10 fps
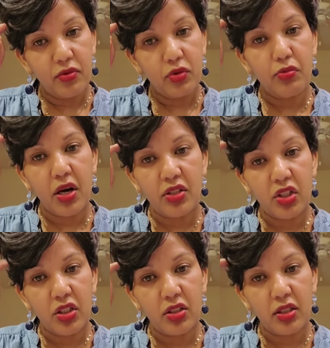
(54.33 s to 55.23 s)
too
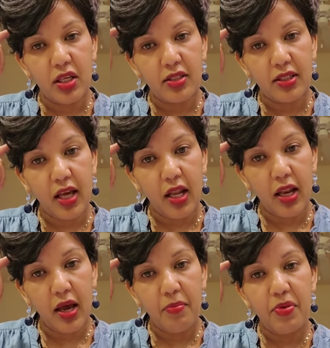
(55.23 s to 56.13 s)
much in the
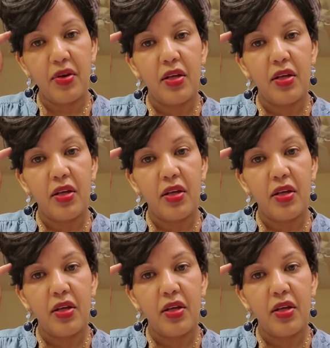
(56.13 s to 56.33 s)
scalp,